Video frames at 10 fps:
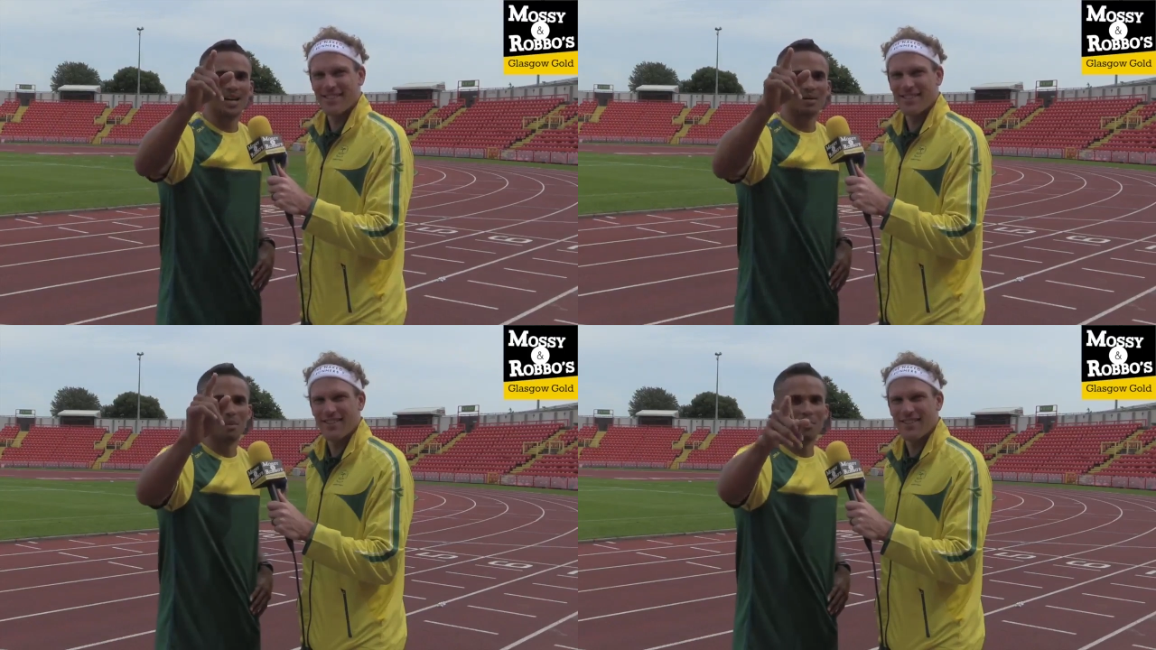
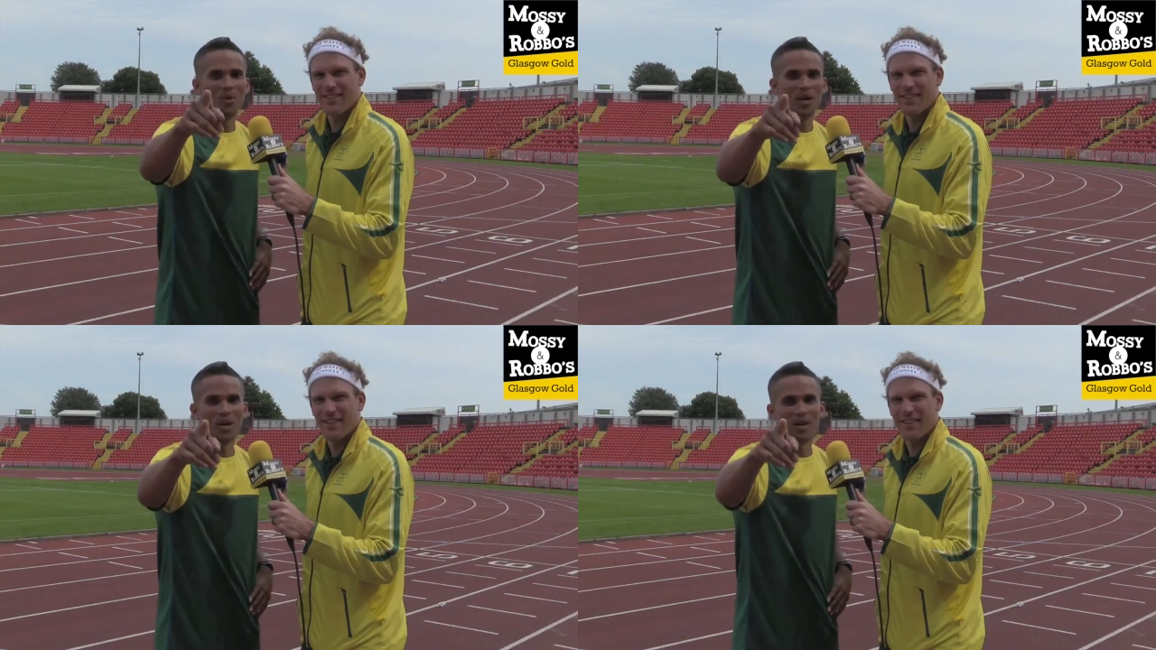Speaker 1: my
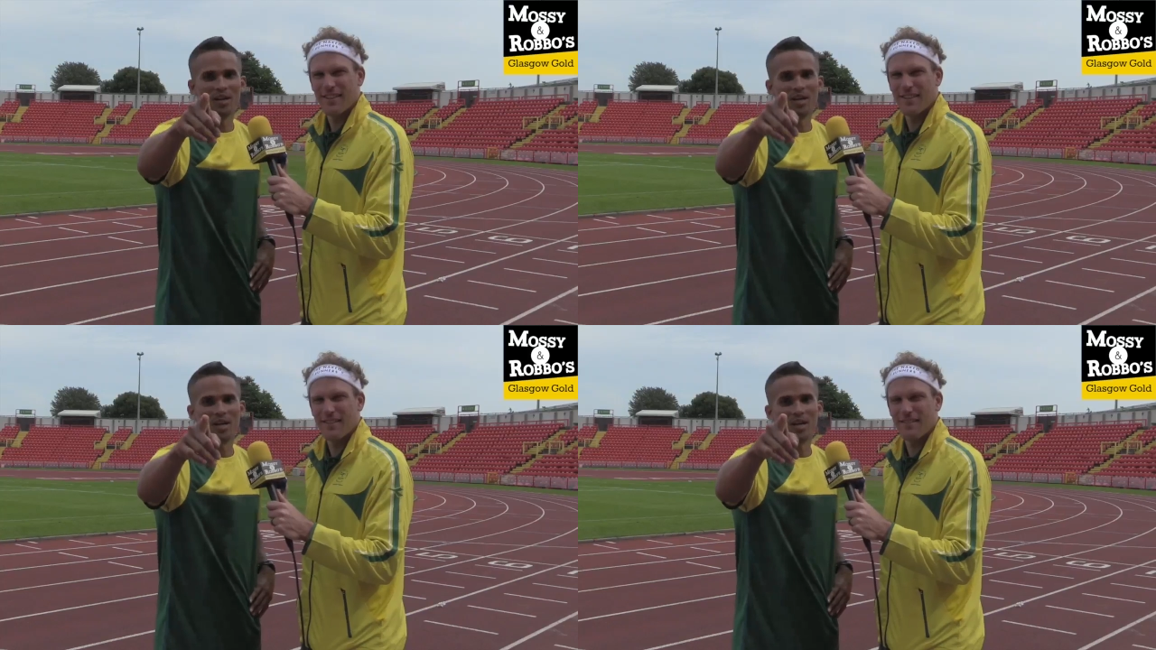boy
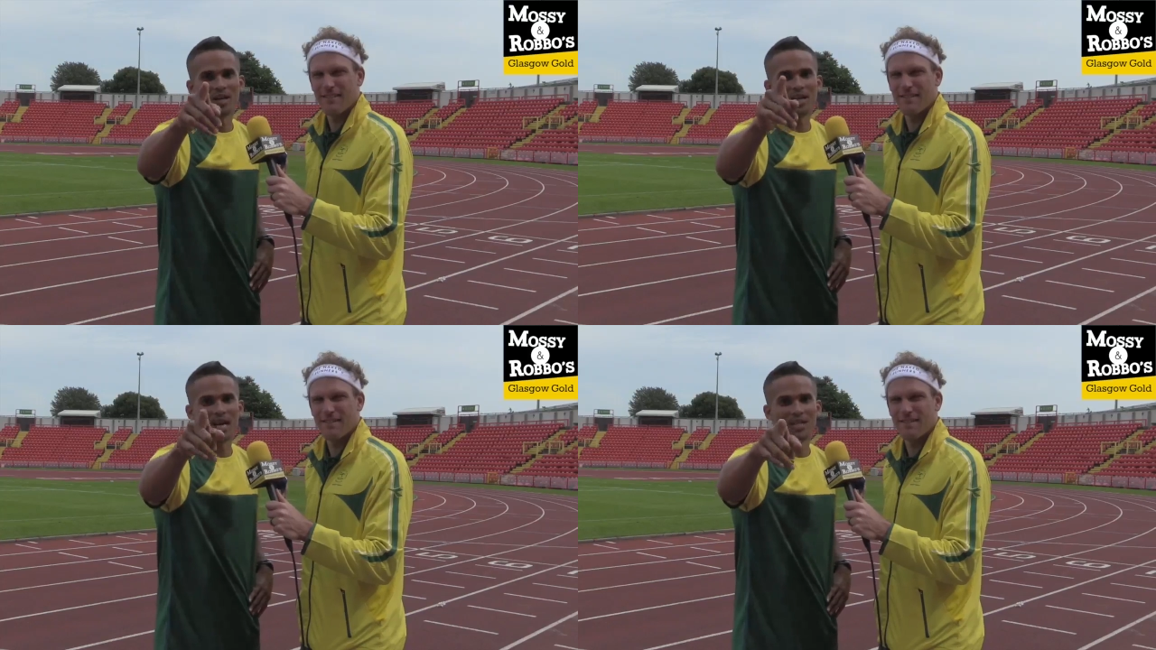on uh,
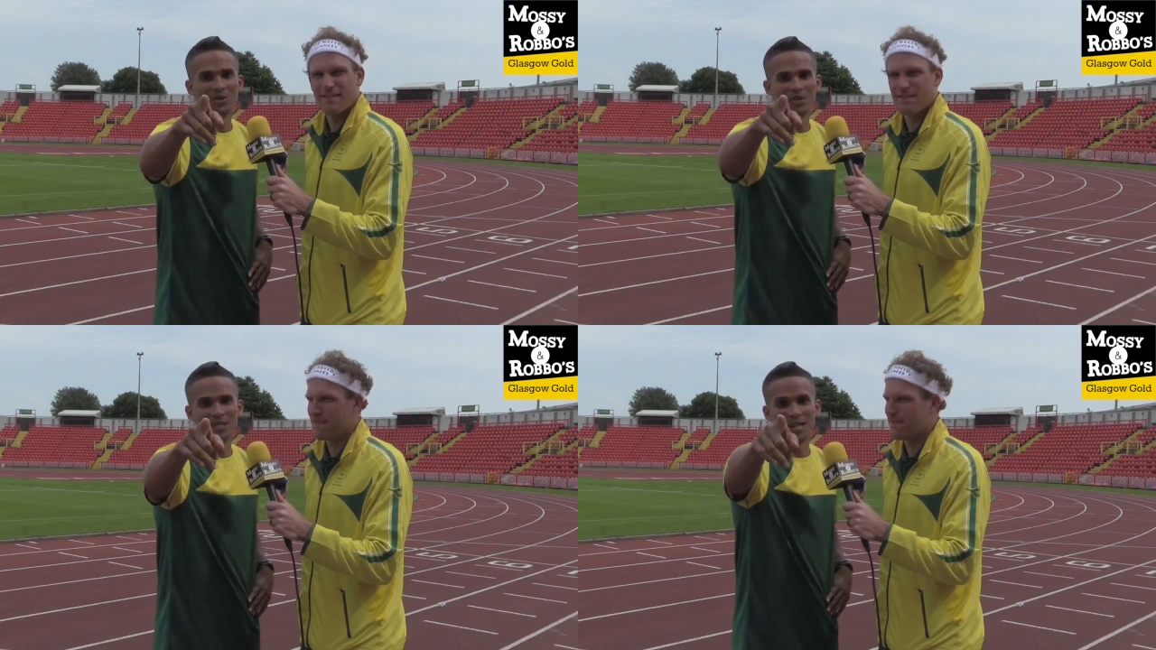
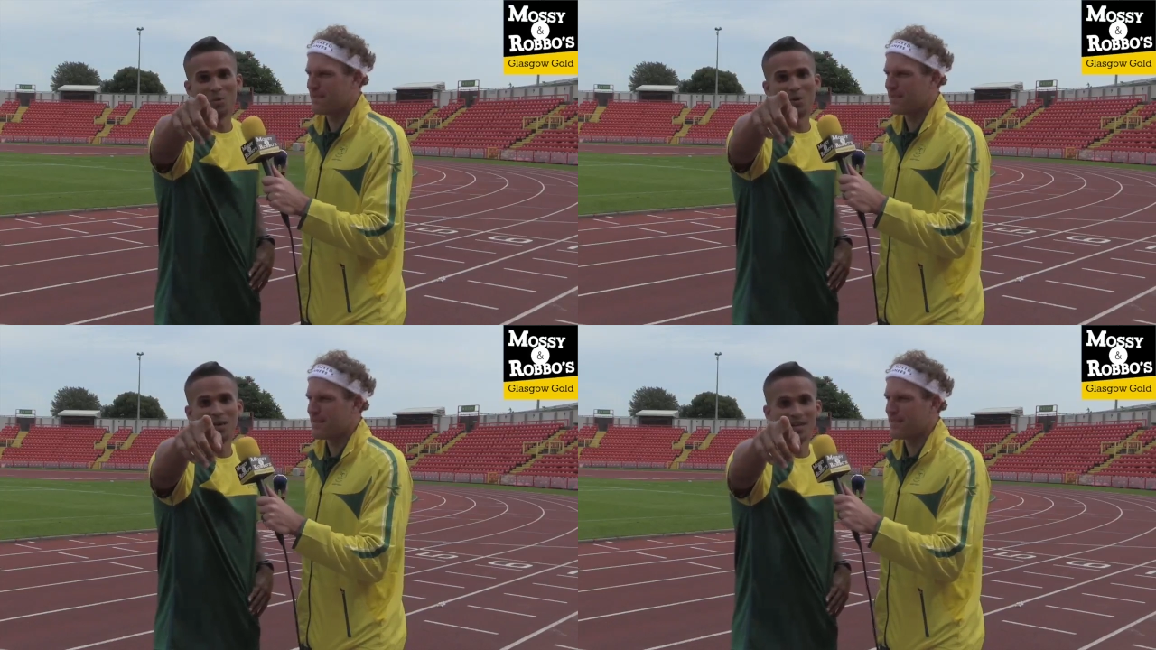Cartoon
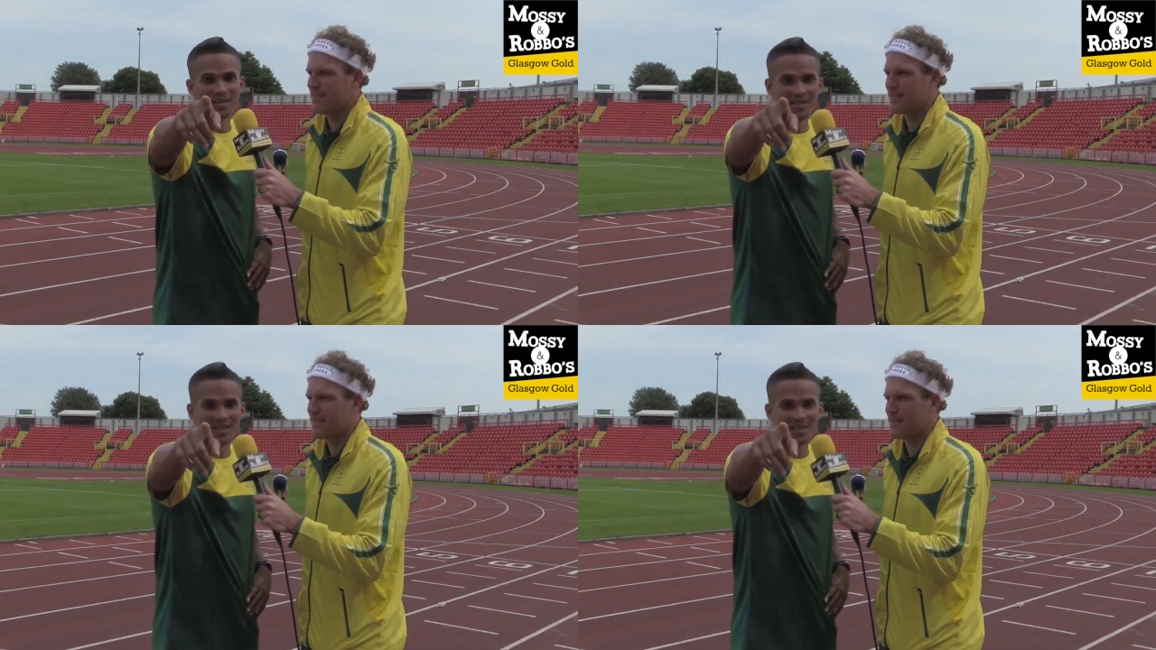Network.